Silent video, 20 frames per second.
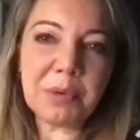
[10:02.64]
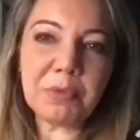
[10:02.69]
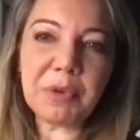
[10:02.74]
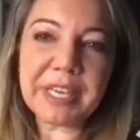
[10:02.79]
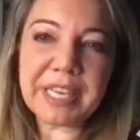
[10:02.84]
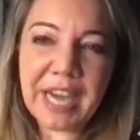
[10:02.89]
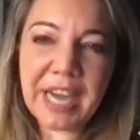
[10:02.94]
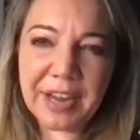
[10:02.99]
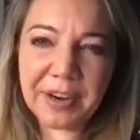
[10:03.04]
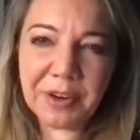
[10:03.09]

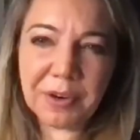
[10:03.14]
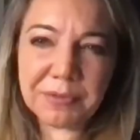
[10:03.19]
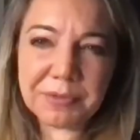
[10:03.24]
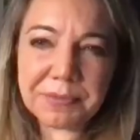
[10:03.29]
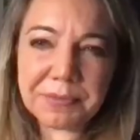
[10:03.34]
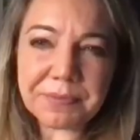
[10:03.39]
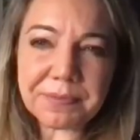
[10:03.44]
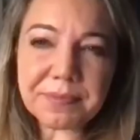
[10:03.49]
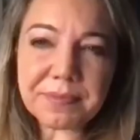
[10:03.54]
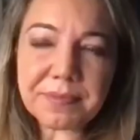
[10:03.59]
kind of
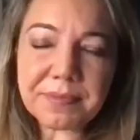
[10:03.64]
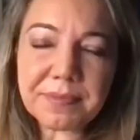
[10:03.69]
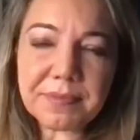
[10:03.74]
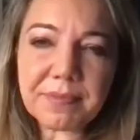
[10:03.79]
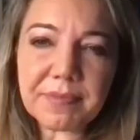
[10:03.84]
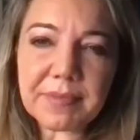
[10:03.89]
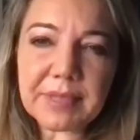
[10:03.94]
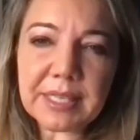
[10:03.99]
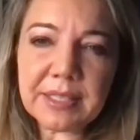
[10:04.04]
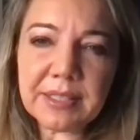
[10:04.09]

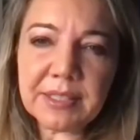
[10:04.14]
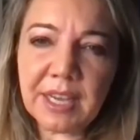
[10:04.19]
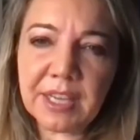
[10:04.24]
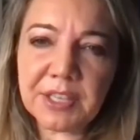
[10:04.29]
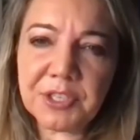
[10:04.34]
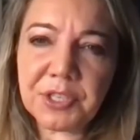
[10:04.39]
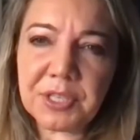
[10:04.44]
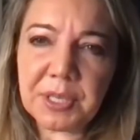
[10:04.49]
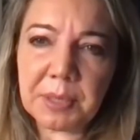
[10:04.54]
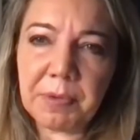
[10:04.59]

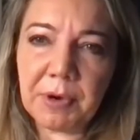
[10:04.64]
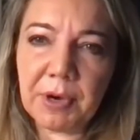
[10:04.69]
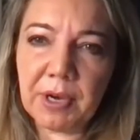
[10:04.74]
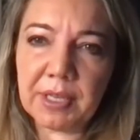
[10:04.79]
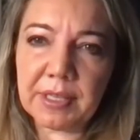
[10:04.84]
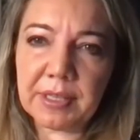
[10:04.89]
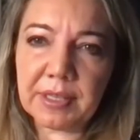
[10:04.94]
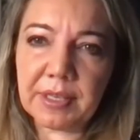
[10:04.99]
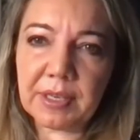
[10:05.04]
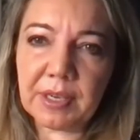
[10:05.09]
touched
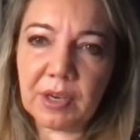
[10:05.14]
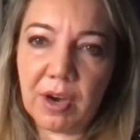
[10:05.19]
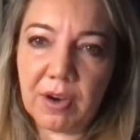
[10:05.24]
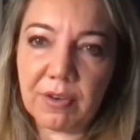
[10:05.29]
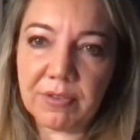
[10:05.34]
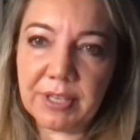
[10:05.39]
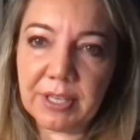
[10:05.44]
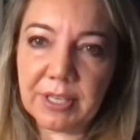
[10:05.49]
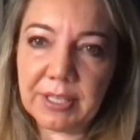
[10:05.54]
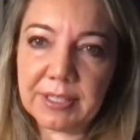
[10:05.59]
upon the
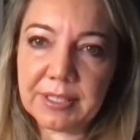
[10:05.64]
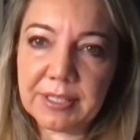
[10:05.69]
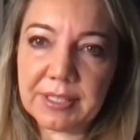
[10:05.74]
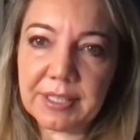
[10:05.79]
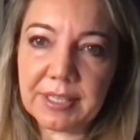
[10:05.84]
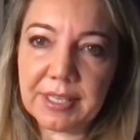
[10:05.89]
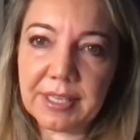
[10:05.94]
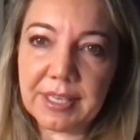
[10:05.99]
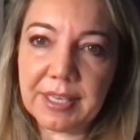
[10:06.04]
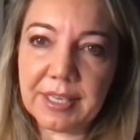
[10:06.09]
COVID,
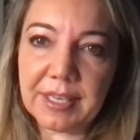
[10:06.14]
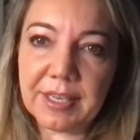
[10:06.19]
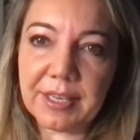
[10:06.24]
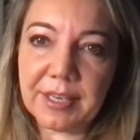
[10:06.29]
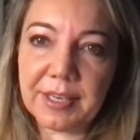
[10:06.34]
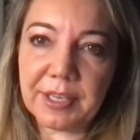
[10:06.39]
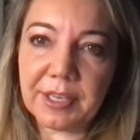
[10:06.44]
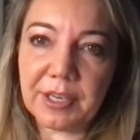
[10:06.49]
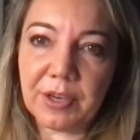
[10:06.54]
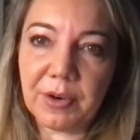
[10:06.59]

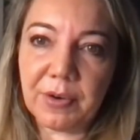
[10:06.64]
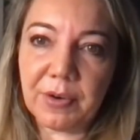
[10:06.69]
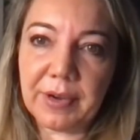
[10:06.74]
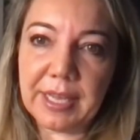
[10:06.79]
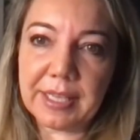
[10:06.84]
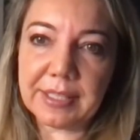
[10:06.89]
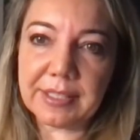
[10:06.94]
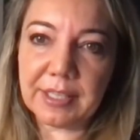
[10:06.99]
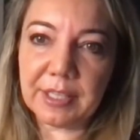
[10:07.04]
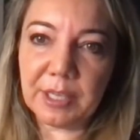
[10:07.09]

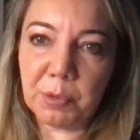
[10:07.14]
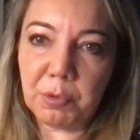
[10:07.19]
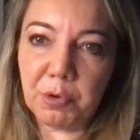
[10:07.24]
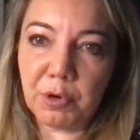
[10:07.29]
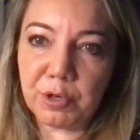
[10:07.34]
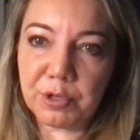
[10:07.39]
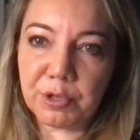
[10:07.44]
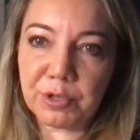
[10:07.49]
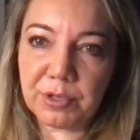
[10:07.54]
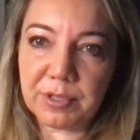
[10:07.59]
as an
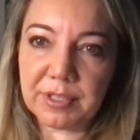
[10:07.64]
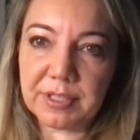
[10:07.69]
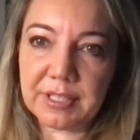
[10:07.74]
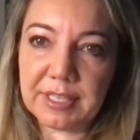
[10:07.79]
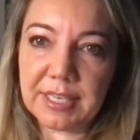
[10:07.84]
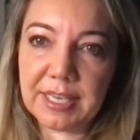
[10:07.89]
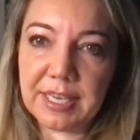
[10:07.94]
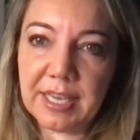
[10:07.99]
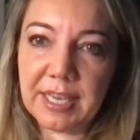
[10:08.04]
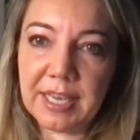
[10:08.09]

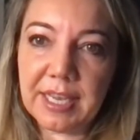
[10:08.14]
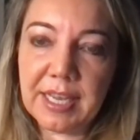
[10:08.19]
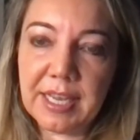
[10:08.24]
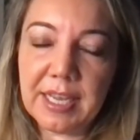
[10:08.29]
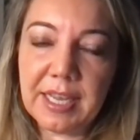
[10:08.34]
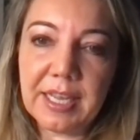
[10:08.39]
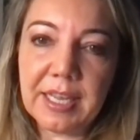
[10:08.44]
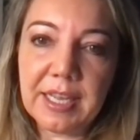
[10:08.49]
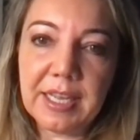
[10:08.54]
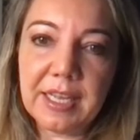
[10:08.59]
opportunity.
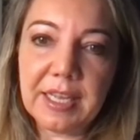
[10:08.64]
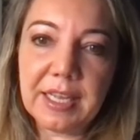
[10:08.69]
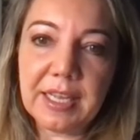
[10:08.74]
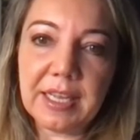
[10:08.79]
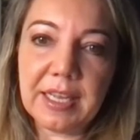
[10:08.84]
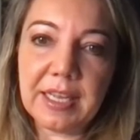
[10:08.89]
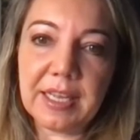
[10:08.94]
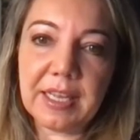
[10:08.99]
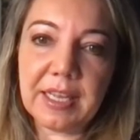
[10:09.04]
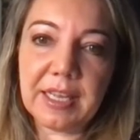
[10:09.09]

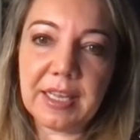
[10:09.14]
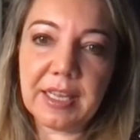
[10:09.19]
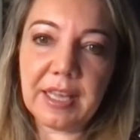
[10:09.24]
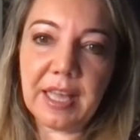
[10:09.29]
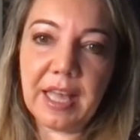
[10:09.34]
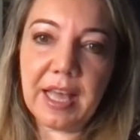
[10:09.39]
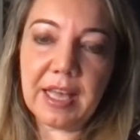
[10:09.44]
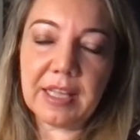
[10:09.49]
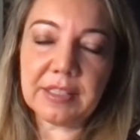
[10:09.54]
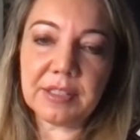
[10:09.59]

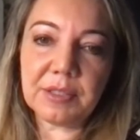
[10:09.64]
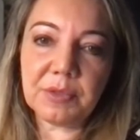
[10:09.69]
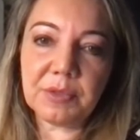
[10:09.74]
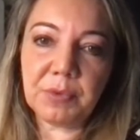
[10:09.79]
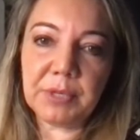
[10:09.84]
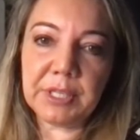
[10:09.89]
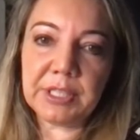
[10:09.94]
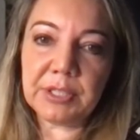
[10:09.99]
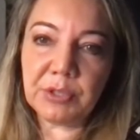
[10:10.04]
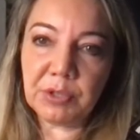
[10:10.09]
And
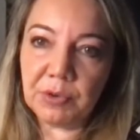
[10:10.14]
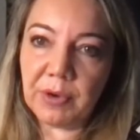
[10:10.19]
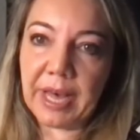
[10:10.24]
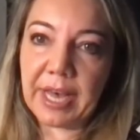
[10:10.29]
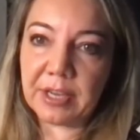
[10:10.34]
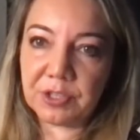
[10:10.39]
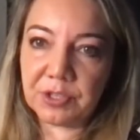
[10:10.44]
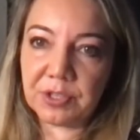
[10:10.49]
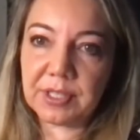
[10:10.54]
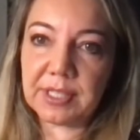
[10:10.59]
we do
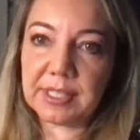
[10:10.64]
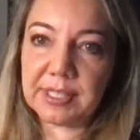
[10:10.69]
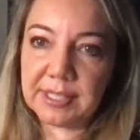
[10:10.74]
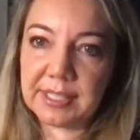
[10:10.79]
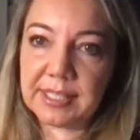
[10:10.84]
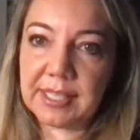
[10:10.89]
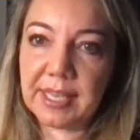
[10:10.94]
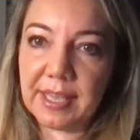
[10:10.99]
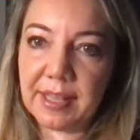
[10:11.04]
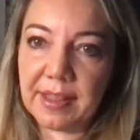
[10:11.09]
actually
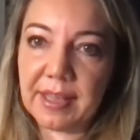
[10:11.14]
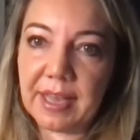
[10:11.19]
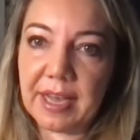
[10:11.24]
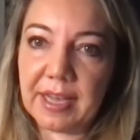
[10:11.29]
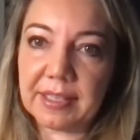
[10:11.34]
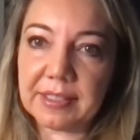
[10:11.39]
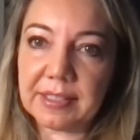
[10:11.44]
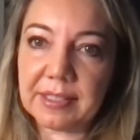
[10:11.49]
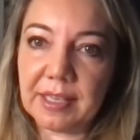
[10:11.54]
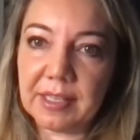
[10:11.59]
see
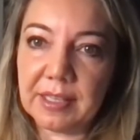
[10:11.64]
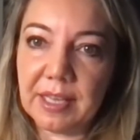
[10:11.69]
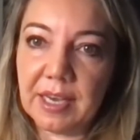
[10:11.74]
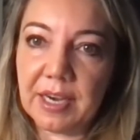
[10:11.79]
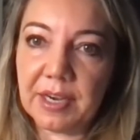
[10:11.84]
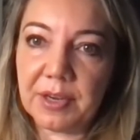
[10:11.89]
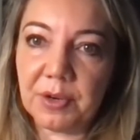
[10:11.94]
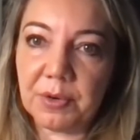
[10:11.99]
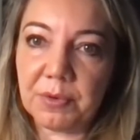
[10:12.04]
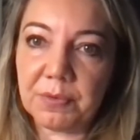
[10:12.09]
that a
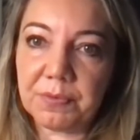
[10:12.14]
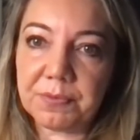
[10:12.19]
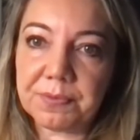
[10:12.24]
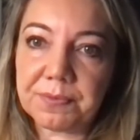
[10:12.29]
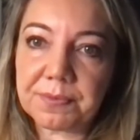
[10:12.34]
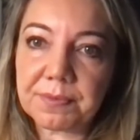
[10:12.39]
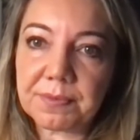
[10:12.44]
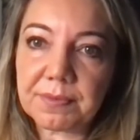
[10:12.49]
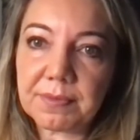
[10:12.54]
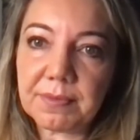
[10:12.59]
lot of
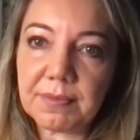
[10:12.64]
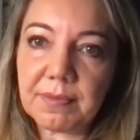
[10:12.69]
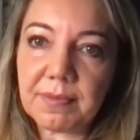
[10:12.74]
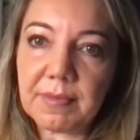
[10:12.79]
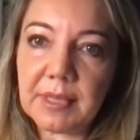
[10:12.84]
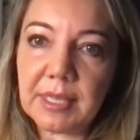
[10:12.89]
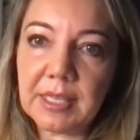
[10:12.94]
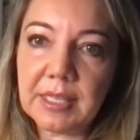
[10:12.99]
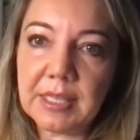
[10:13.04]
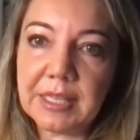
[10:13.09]

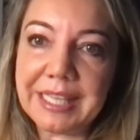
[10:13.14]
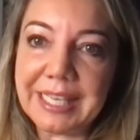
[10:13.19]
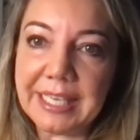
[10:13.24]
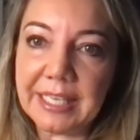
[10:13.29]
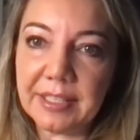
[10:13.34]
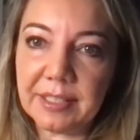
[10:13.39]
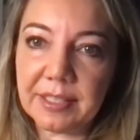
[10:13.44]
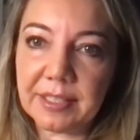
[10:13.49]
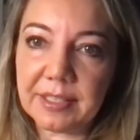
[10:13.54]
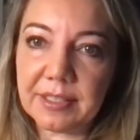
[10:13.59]

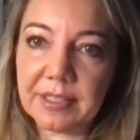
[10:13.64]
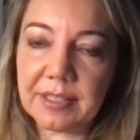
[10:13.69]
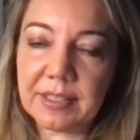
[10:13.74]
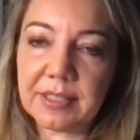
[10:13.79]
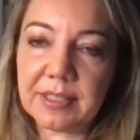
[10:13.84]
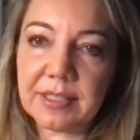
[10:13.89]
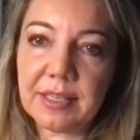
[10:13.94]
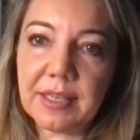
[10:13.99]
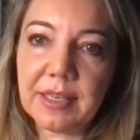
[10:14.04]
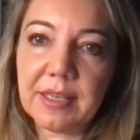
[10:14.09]

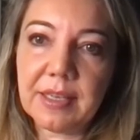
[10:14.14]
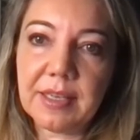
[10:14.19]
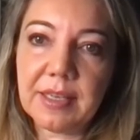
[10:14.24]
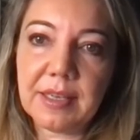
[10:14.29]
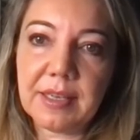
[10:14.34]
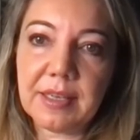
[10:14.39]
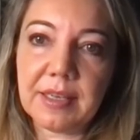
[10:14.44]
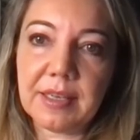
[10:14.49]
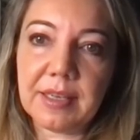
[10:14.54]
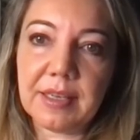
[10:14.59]
leaders
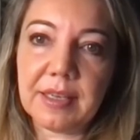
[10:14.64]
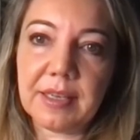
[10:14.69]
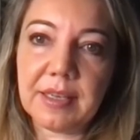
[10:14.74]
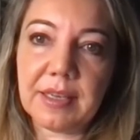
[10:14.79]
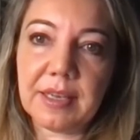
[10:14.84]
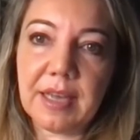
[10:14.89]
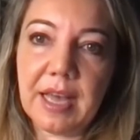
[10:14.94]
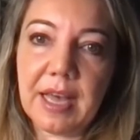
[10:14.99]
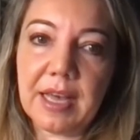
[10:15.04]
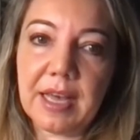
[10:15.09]

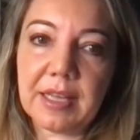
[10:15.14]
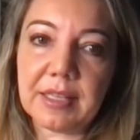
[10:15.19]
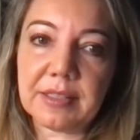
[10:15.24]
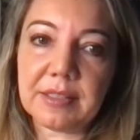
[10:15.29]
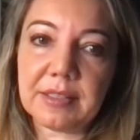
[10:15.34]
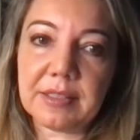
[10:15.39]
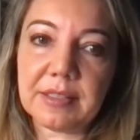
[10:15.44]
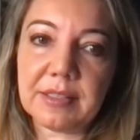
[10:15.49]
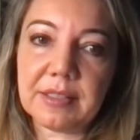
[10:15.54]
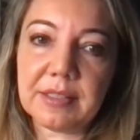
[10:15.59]
and